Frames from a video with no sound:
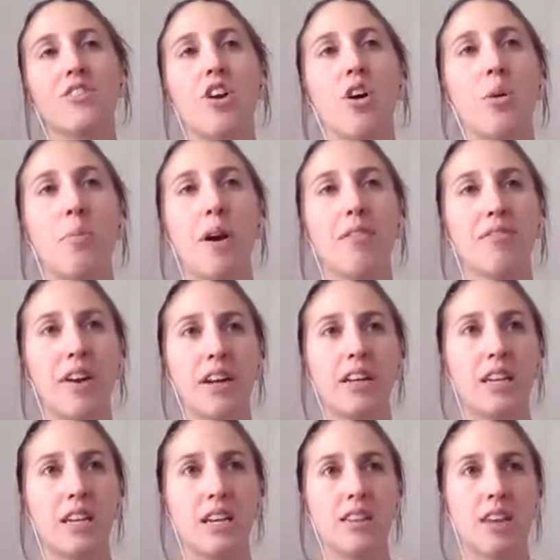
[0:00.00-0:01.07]
it's all about
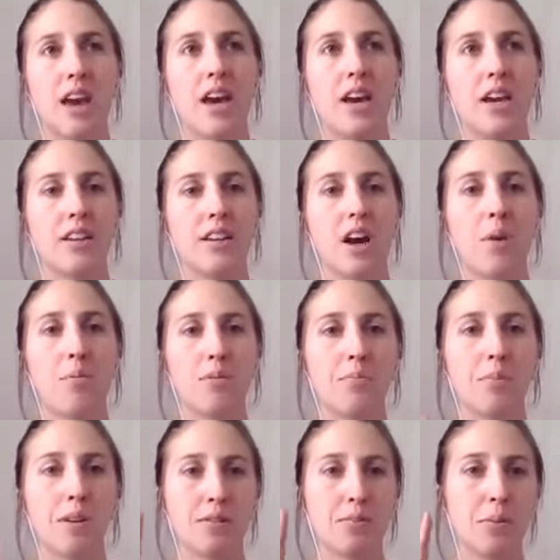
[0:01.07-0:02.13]
finding that
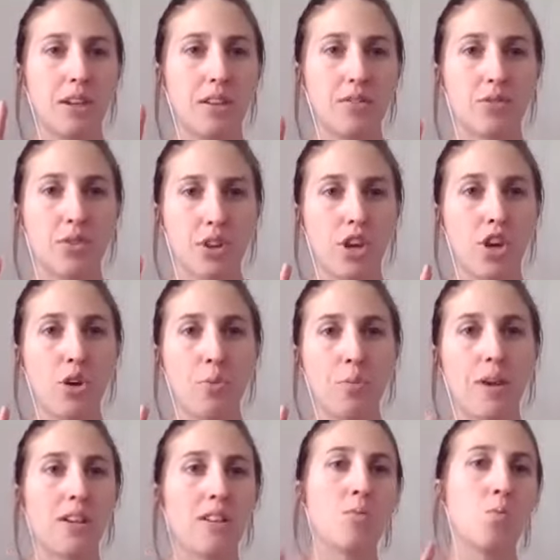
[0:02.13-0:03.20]
optimized place for you
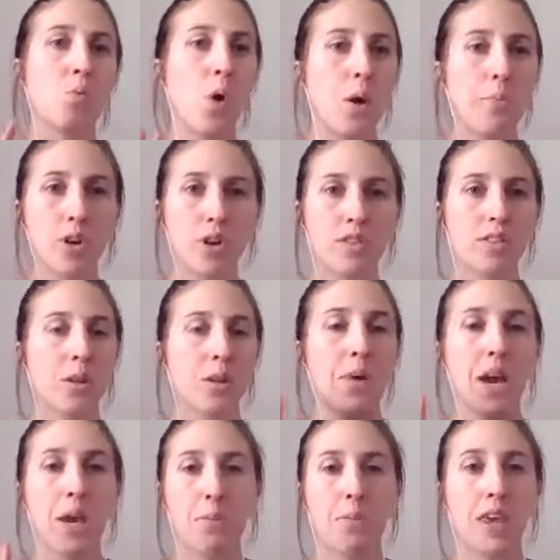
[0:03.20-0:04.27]
because one person
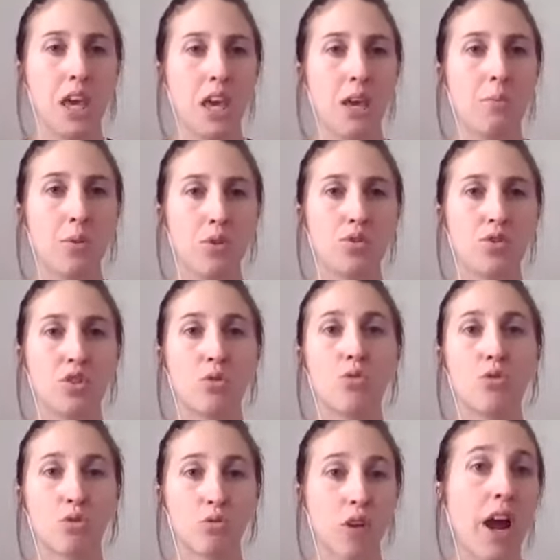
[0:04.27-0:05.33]
might be able to
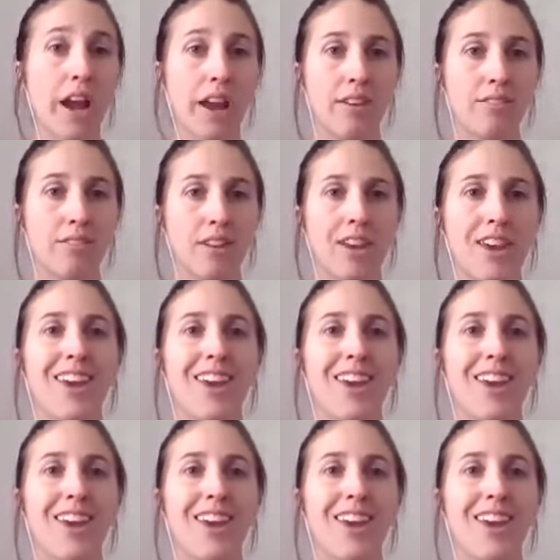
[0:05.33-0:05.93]
thrive